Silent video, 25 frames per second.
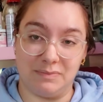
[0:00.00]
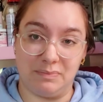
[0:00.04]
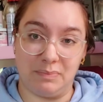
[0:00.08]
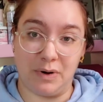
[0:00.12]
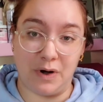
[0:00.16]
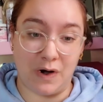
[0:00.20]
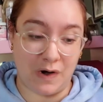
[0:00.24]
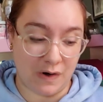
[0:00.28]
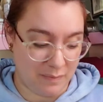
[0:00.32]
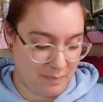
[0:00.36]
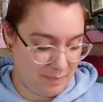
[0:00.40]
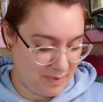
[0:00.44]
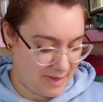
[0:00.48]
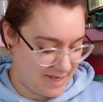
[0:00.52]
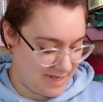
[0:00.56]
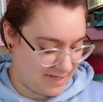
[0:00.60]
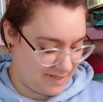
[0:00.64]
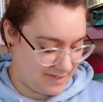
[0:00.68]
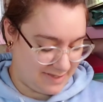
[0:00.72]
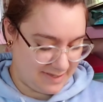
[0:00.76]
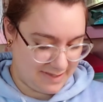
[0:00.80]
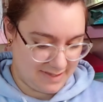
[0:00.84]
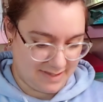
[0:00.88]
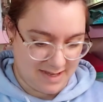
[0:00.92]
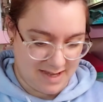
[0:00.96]

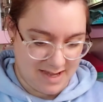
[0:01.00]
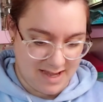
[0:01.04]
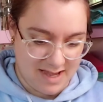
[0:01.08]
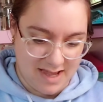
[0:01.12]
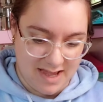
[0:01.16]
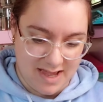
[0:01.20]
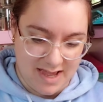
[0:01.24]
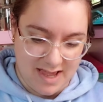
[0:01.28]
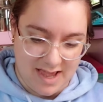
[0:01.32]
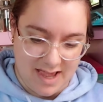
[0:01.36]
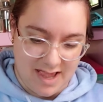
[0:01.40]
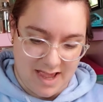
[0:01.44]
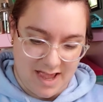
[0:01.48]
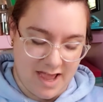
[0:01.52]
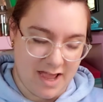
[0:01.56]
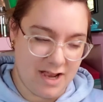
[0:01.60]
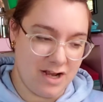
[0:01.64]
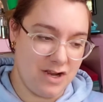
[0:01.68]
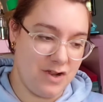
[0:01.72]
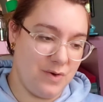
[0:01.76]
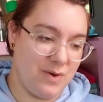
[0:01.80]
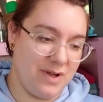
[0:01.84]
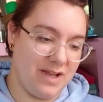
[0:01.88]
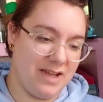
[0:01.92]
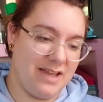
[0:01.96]
purpose. And
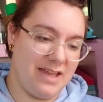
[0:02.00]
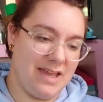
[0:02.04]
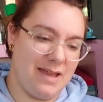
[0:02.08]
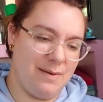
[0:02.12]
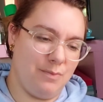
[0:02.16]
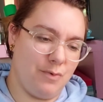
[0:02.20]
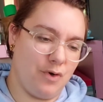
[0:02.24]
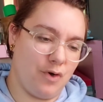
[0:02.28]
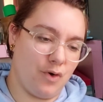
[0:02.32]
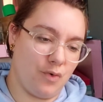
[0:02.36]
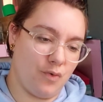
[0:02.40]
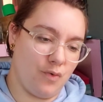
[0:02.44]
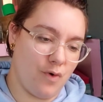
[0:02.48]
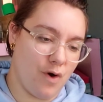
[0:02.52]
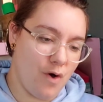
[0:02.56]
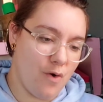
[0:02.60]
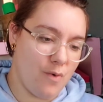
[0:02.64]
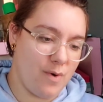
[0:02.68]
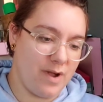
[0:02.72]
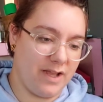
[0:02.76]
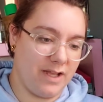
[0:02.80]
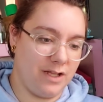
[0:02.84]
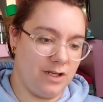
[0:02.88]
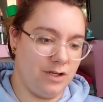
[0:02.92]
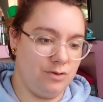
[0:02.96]
you can keep
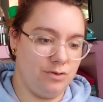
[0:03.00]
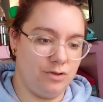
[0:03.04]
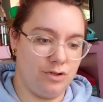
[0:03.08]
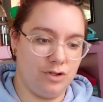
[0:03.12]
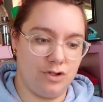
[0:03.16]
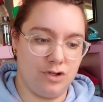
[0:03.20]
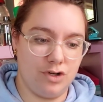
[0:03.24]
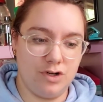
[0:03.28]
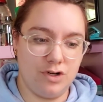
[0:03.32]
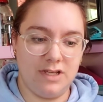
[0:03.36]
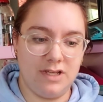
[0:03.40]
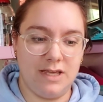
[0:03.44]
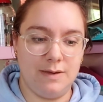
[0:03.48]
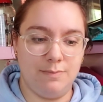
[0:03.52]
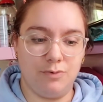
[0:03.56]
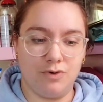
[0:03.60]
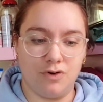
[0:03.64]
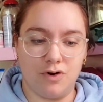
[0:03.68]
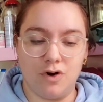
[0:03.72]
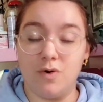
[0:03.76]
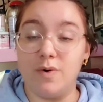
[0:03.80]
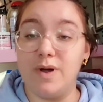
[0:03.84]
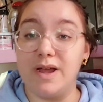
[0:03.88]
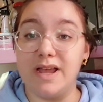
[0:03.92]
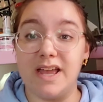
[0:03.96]
growing, and you should keep
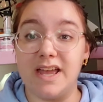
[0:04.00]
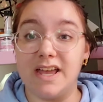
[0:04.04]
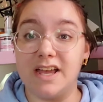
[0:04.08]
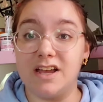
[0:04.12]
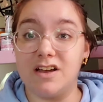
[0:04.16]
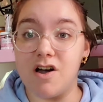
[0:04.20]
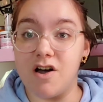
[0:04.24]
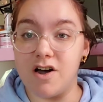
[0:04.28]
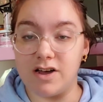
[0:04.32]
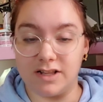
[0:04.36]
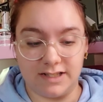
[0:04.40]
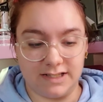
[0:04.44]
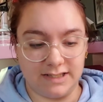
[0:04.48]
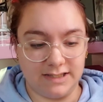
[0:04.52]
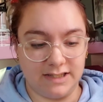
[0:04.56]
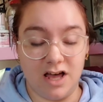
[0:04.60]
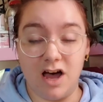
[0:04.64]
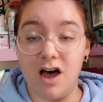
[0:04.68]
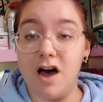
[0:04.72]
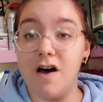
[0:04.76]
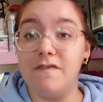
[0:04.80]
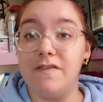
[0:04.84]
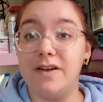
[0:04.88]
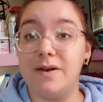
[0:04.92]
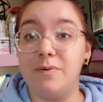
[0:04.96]
growing in God's
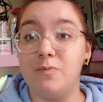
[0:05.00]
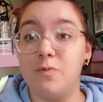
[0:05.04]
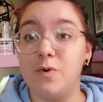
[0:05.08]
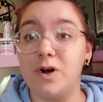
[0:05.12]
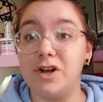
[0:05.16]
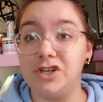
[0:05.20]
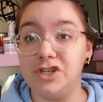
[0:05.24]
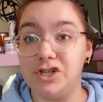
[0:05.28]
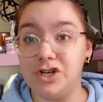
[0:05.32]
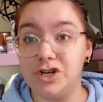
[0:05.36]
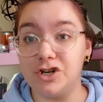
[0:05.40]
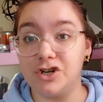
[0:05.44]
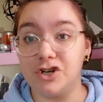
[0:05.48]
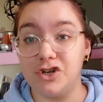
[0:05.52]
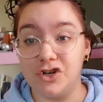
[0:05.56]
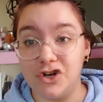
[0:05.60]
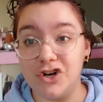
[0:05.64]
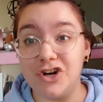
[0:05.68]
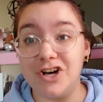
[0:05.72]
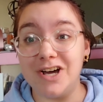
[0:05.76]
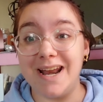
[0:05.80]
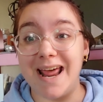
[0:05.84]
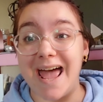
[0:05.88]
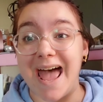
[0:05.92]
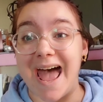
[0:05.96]
love and what you're
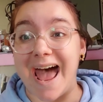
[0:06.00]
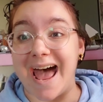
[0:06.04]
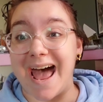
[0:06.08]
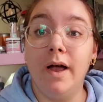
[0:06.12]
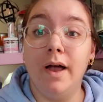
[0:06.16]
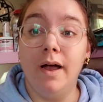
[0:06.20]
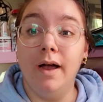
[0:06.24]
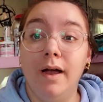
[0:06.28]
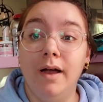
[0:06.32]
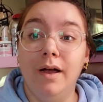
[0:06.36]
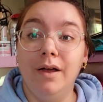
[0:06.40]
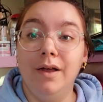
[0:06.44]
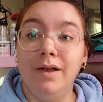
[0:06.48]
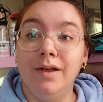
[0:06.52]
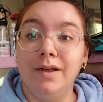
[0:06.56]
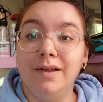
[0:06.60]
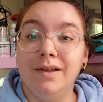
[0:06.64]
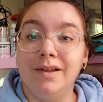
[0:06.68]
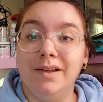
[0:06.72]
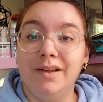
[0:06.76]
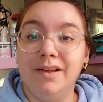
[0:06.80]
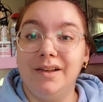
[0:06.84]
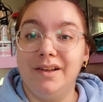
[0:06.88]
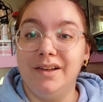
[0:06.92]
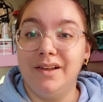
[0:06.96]
good at.
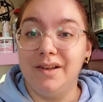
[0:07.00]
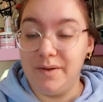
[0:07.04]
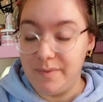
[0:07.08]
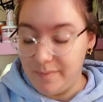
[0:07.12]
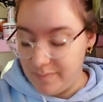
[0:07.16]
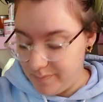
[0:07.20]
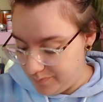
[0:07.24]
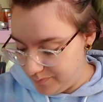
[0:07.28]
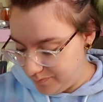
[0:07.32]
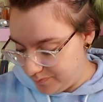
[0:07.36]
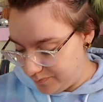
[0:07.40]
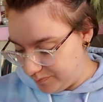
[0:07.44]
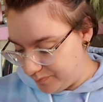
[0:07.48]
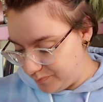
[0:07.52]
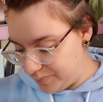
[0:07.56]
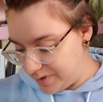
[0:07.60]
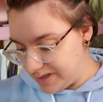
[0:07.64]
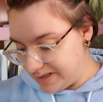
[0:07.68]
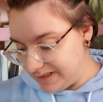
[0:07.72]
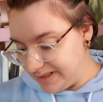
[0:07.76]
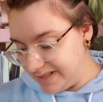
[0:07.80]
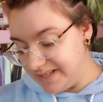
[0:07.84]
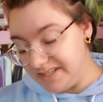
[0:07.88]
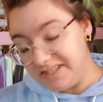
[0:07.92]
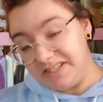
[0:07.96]

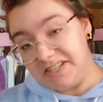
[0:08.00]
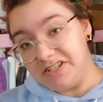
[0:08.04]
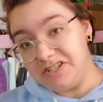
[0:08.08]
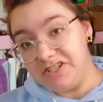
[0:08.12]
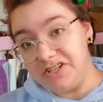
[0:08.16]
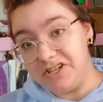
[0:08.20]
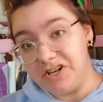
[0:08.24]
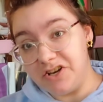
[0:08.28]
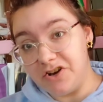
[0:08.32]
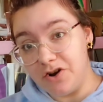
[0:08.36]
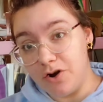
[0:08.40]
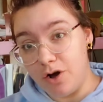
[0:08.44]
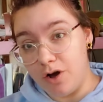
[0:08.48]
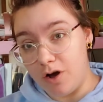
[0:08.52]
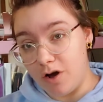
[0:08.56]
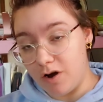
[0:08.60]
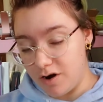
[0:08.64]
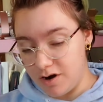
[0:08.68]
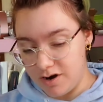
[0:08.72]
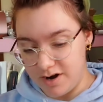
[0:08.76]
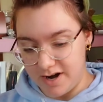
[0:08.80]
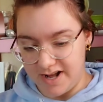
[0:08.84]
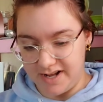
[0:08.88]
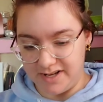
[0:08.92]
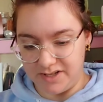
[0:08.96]
But listen to your
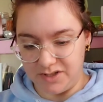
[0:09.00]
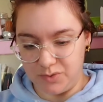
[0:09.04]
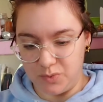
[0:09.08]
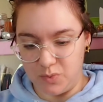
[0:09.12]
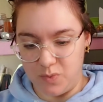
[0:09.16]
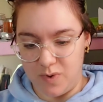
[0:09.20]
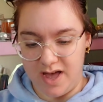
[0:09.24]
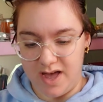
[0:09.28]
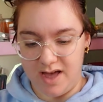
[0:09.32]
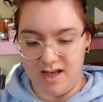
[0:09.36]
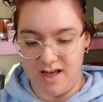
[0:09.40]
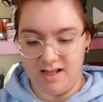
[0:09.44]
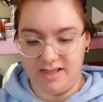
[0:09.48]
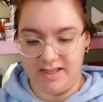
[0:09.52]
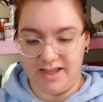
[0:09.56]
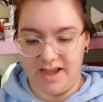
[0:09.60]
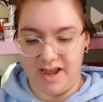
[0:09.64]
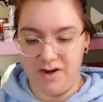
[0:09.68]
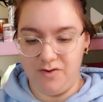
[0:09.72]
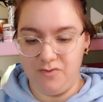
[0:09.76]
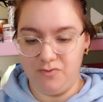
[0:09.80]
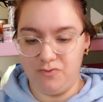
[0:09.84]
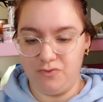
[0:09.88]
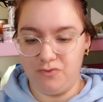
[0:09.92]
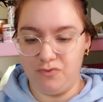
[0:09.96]
heart as well
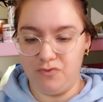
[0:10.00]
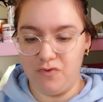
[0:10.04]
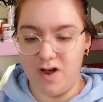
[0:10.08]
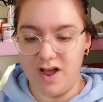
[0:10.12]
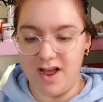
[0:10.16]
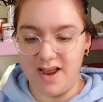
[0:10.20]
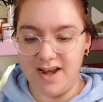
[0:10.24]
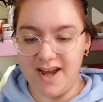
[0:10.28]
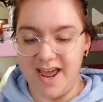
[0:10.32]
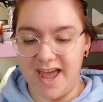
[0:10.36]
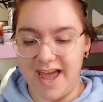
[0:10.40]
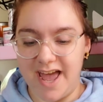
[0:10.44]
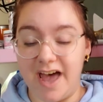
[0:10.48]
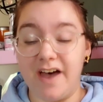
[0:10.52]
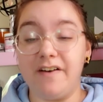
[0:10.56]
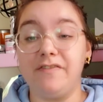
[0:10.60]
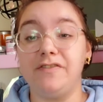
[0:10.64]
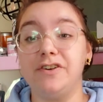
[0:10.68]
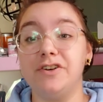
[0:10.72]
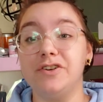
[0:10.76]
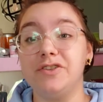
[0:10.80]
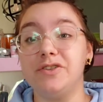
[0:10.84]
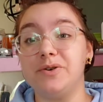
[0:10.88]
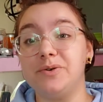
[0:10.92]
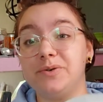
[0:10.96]
and run
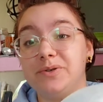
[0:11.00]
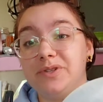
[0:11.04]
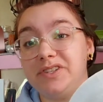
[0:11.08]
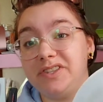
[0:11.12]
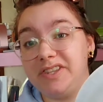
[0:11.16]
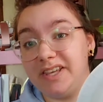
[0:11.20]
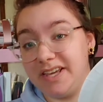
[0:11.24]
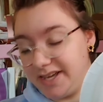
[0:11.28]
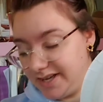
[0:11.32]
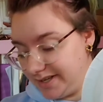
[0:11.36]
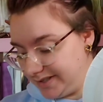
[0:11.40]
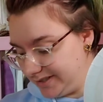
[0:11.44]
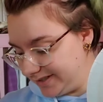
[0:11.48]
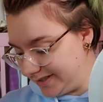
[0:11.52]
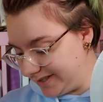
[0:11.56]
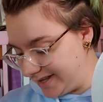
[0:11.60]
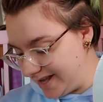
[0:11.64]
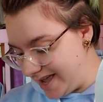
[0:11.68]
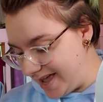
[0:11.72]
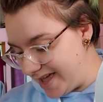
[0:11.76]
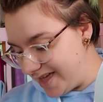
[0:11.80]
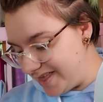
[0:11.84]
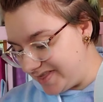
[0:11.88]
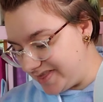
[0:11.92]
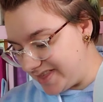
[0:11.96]
after those things
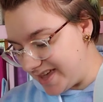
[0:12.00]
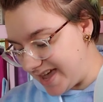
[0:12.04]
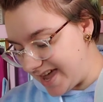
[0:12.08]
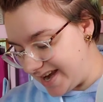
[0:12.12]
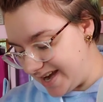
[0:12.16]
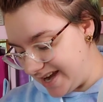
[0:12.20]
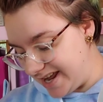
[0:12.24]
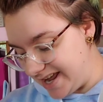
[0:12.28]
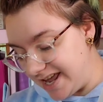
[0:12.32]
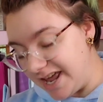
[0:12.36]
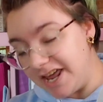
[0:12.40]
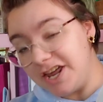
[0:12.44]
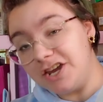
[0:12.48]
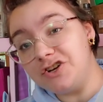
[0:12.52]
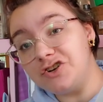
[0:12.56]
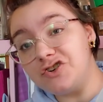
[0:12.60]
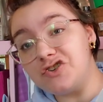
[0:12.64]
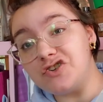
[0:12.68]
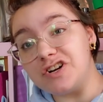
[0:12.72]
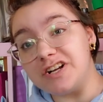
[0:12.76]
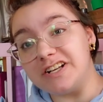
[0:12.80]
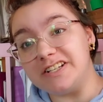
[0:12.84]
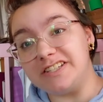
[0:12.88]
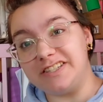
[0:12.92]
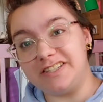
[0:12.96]
that
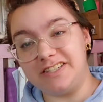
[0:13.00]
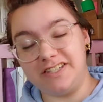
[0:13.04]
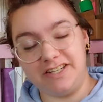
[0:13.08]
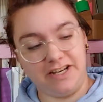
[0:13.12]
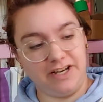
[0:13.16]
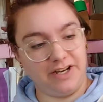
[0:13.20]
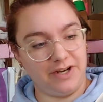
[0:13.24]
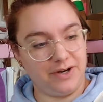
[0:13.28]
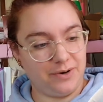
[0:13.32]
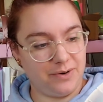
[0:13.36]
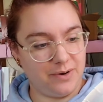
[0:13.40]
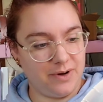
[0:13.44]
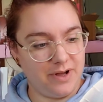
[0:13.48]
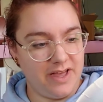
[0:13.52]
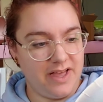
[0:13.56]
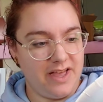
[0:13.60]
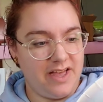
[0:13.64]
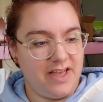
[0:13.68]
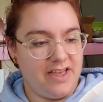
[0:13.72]
interest you,